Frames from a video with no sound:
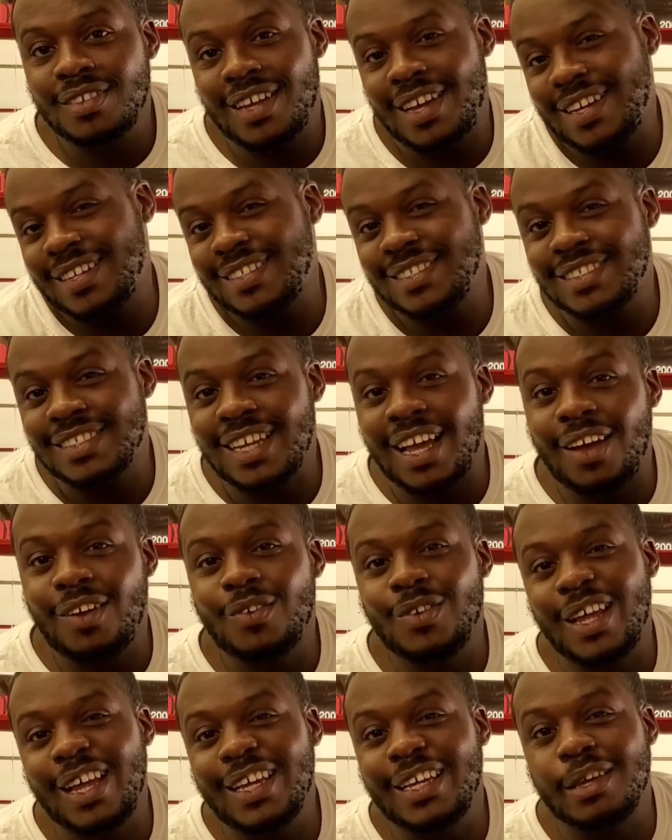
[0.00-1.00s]
Honestly, I
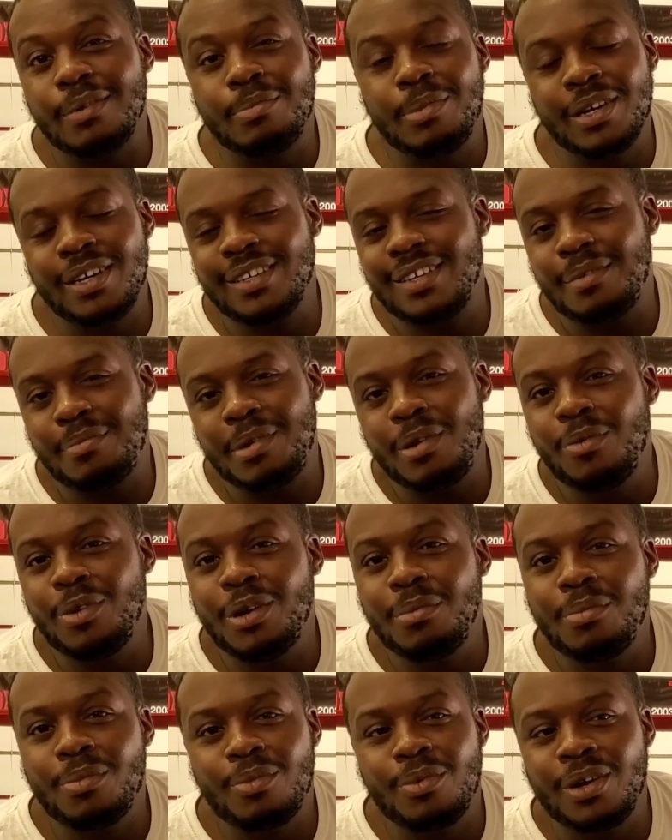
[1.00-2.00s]
don't like it, but I mean
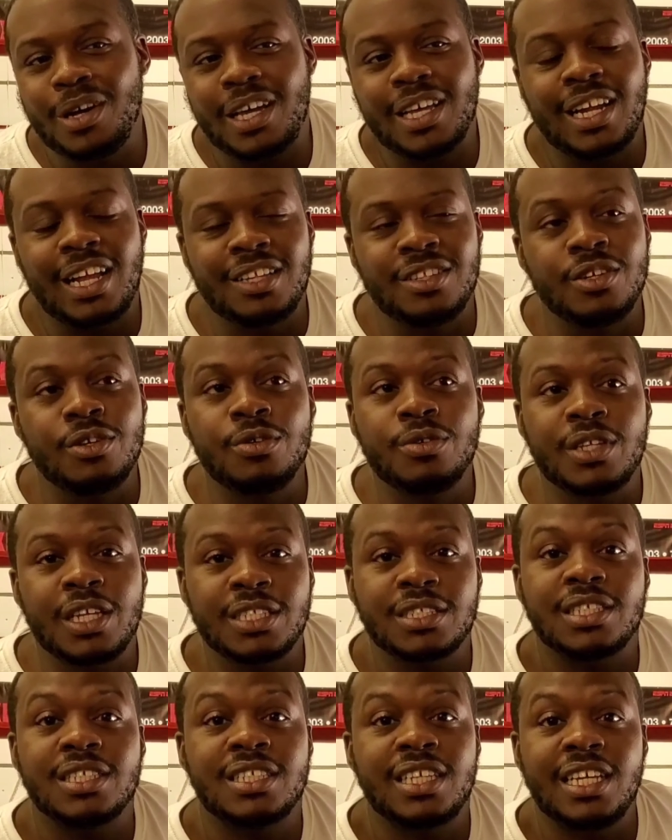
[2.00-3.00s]
what can I do?
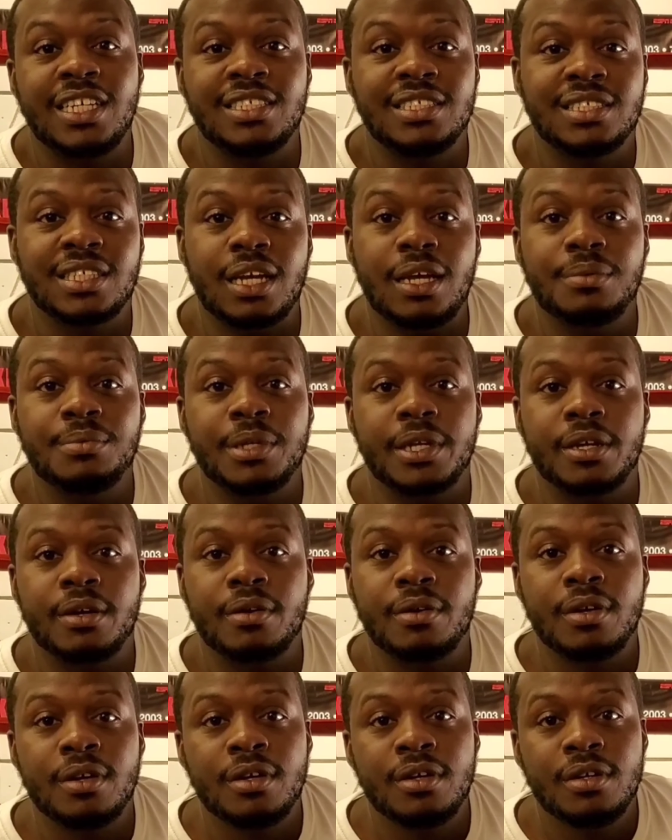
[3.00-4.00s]
That's the days and time now.
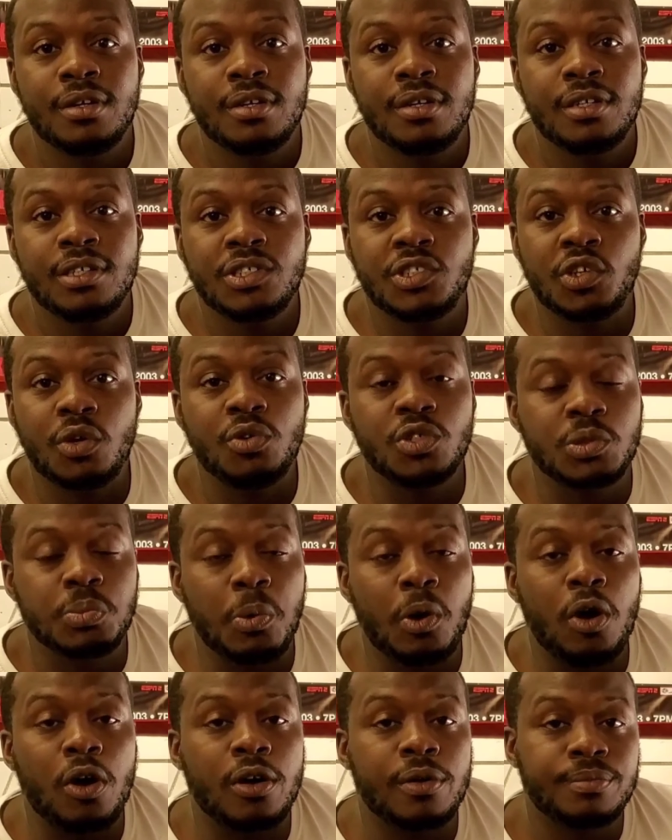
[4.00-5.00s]
Show and
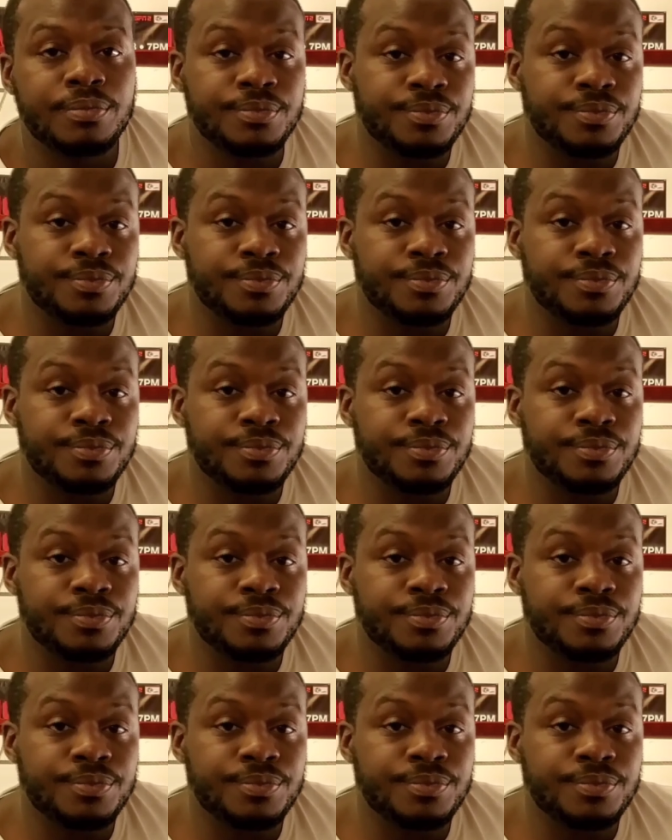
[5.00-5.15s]
spar.